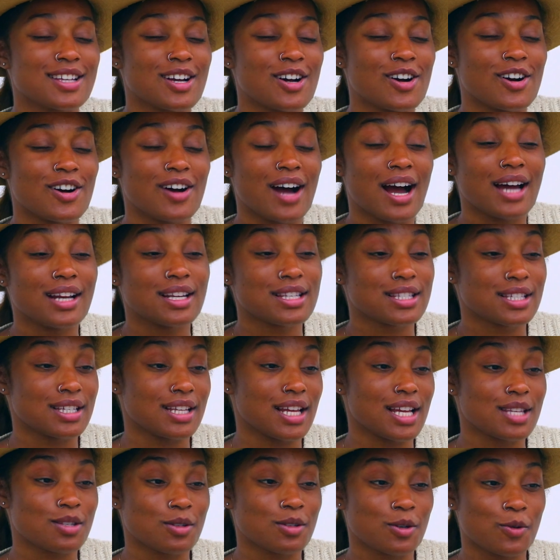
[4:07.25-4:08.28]
So
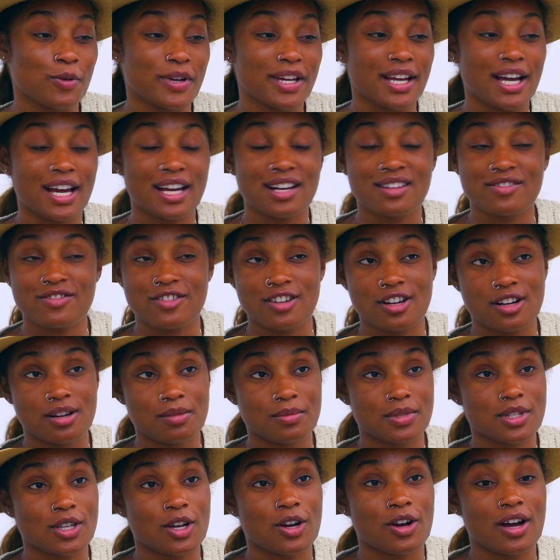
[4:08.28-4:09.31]
honestly, that's where we got it
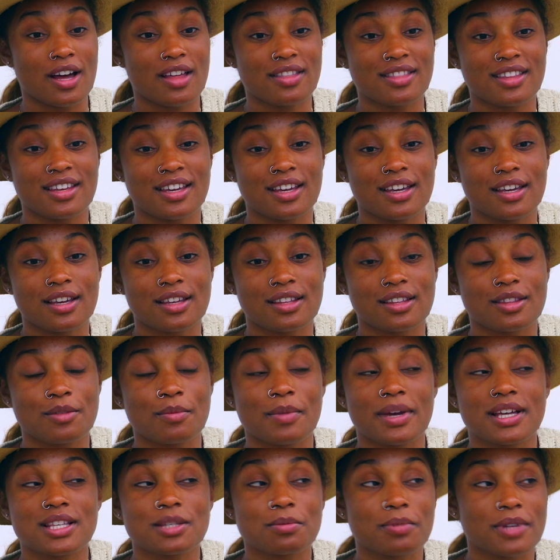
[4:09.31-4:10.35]
from. So I think the
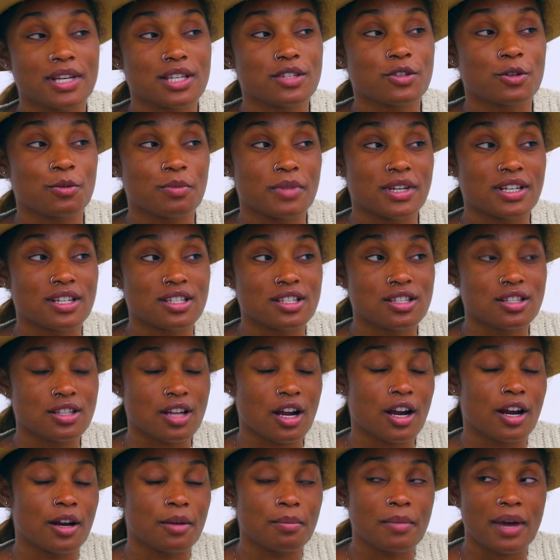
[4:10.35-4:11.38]
best place for me to
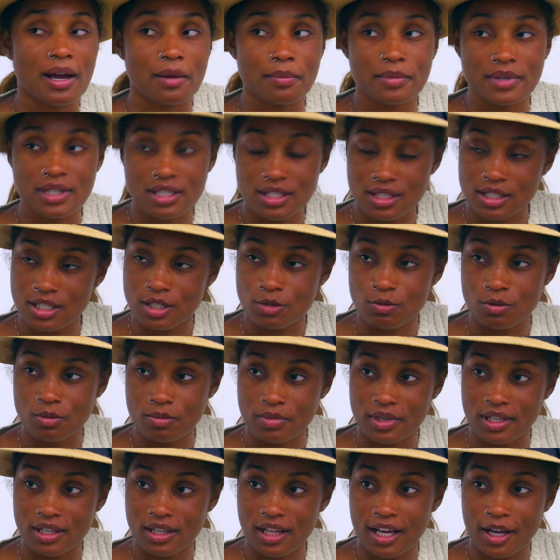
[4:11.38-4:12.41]
start my business
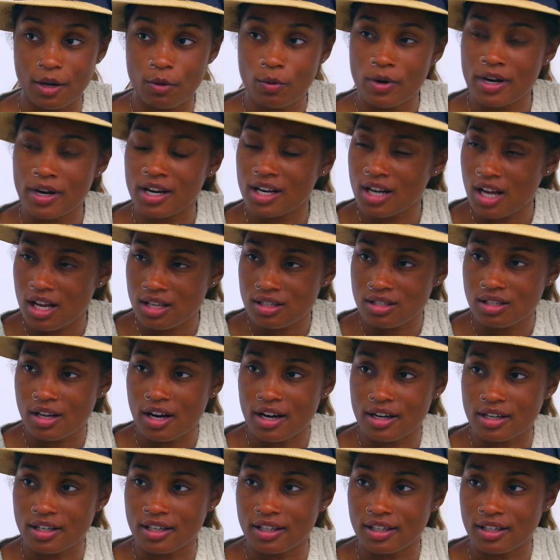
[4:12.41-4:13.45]
would be like where it all
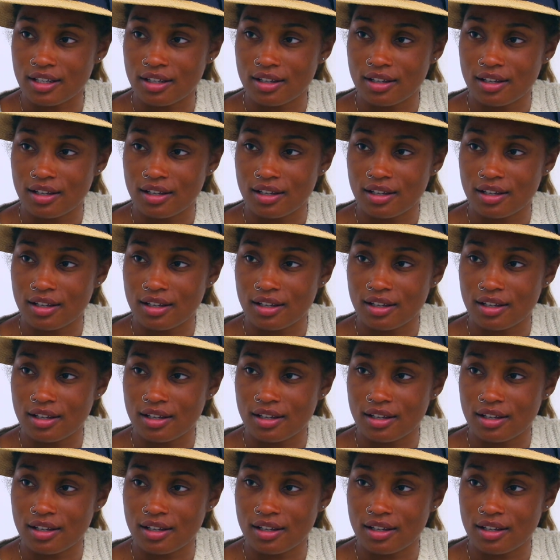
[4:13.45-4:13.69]
started.